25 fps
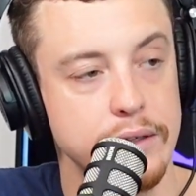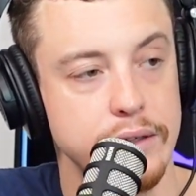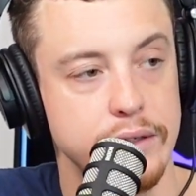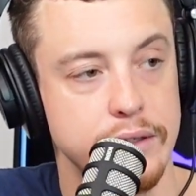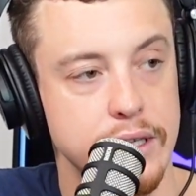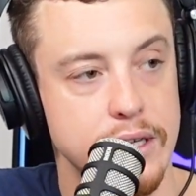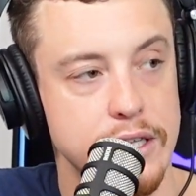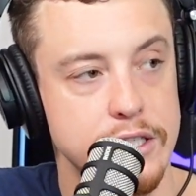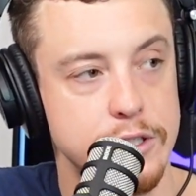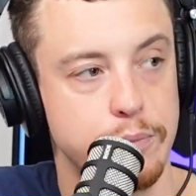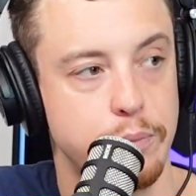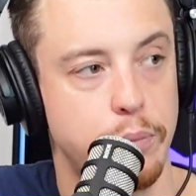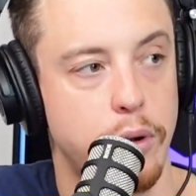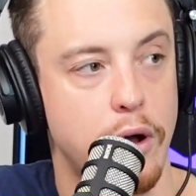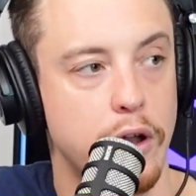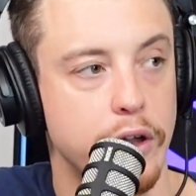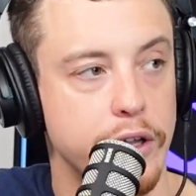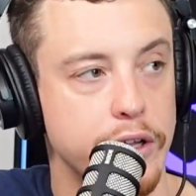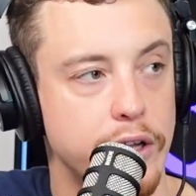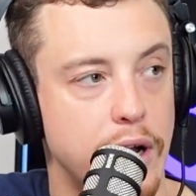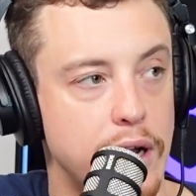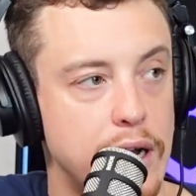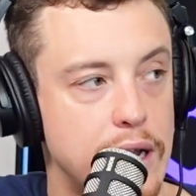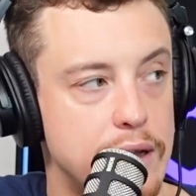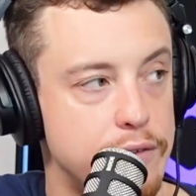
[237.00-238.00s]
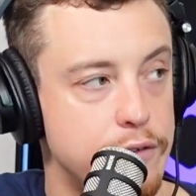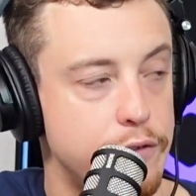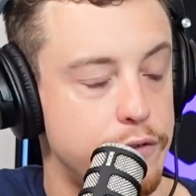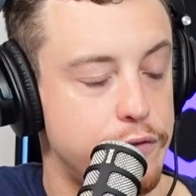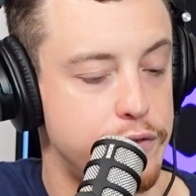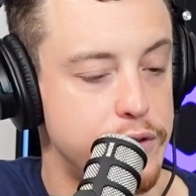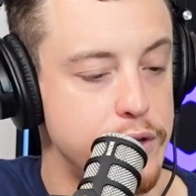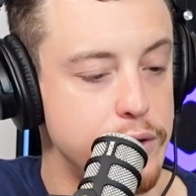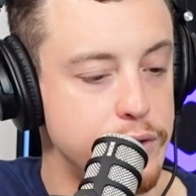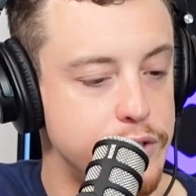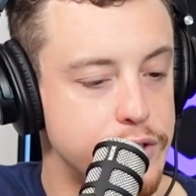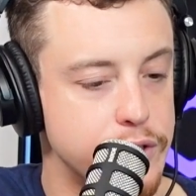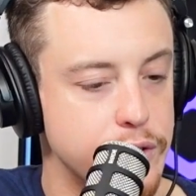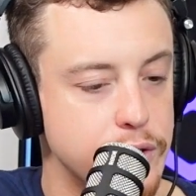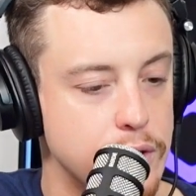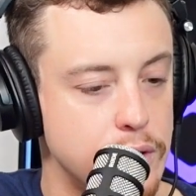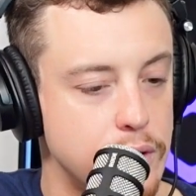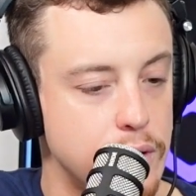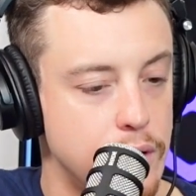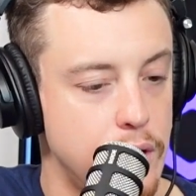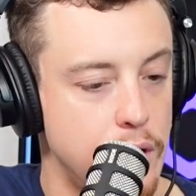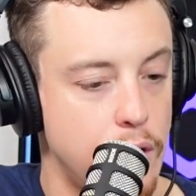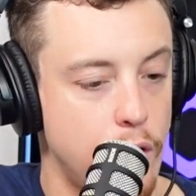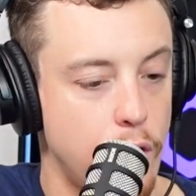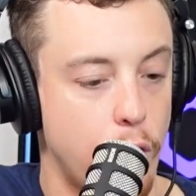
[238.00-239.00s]
Does Polygon have a
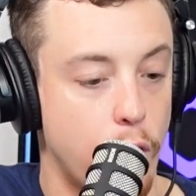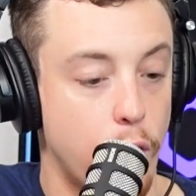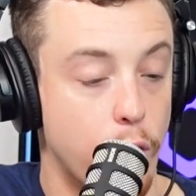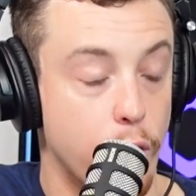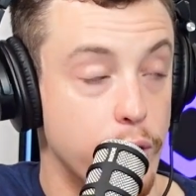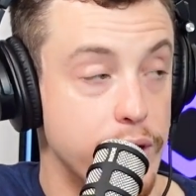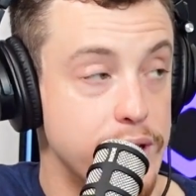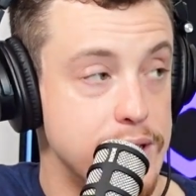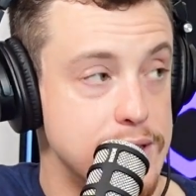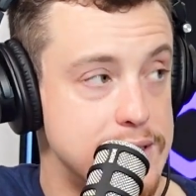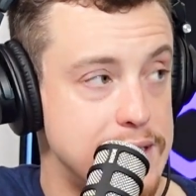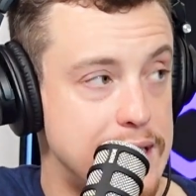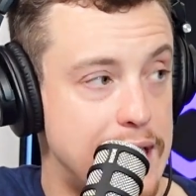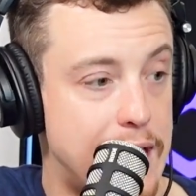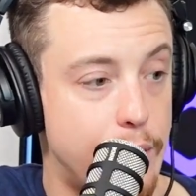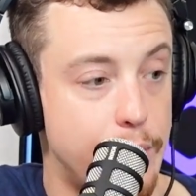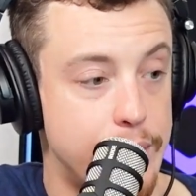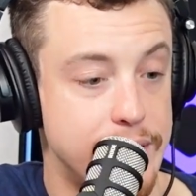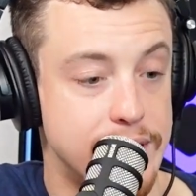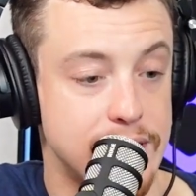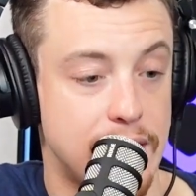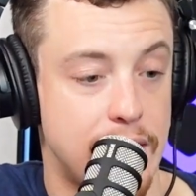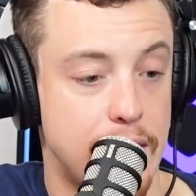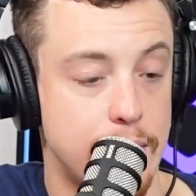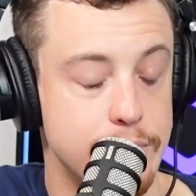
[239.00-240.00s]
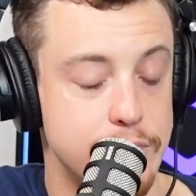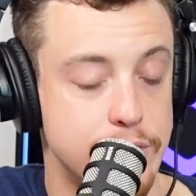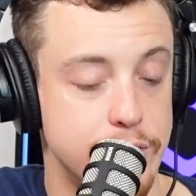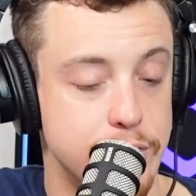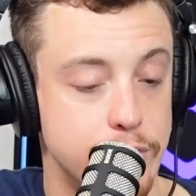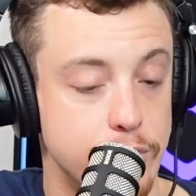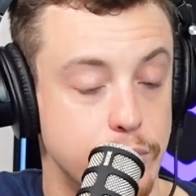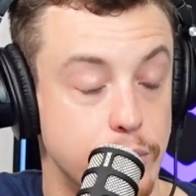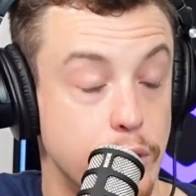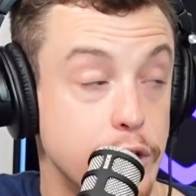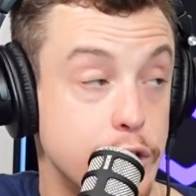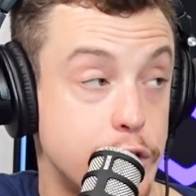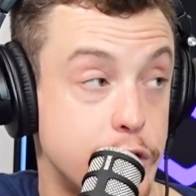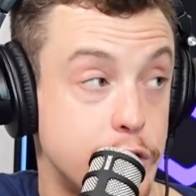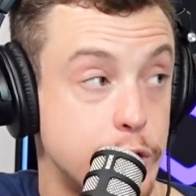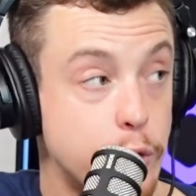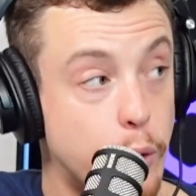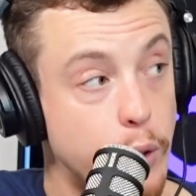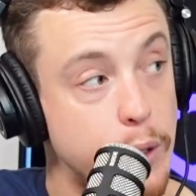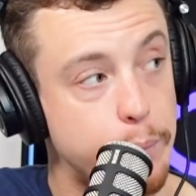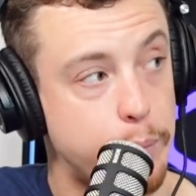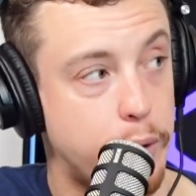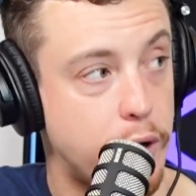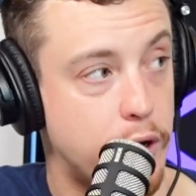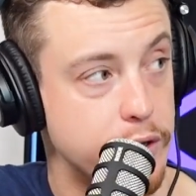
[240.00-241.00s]
future, or is now a time to
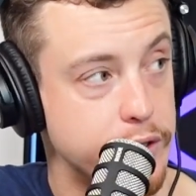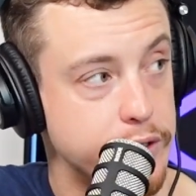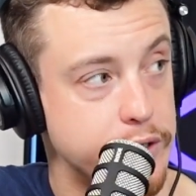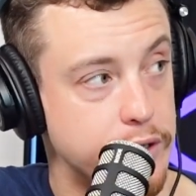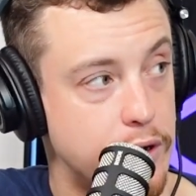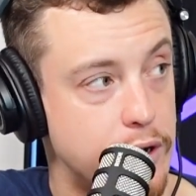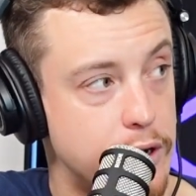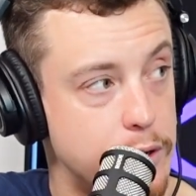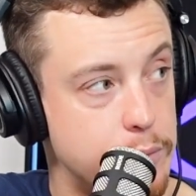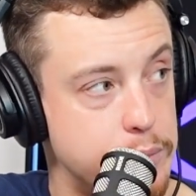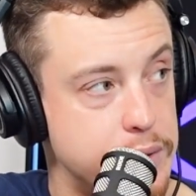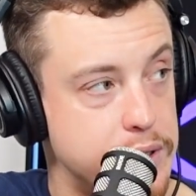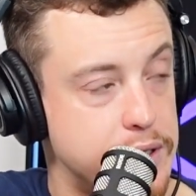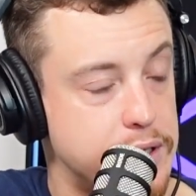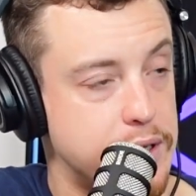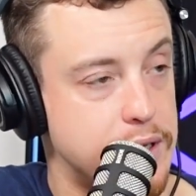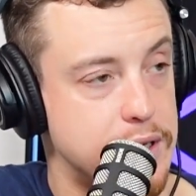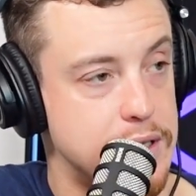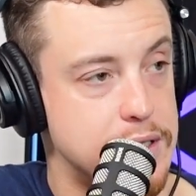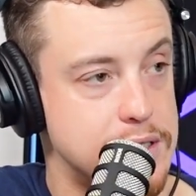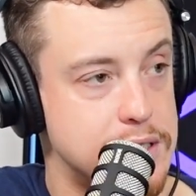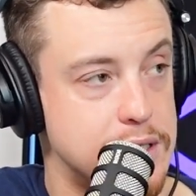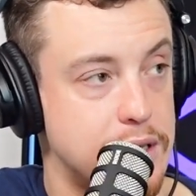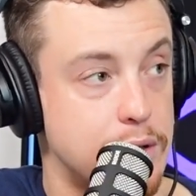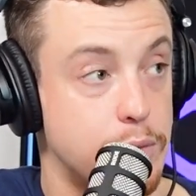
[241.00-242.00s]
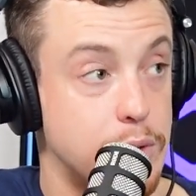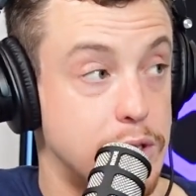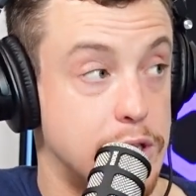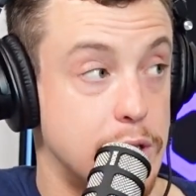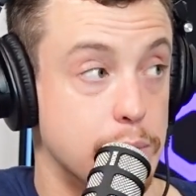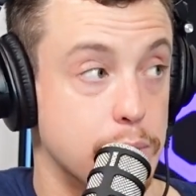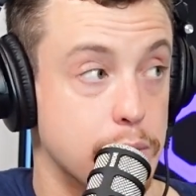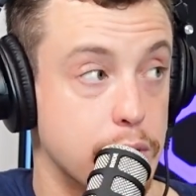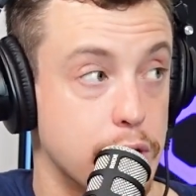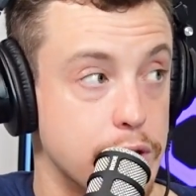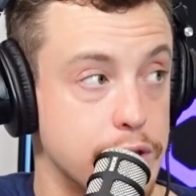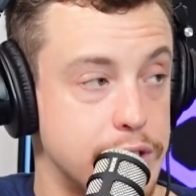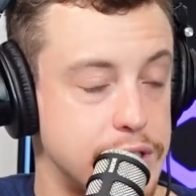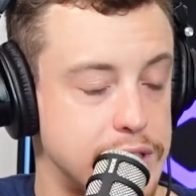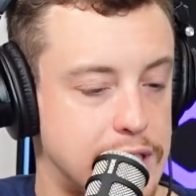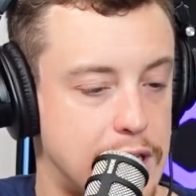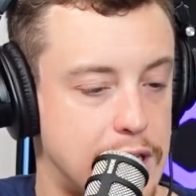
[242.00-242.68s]
short Polygon because with the merge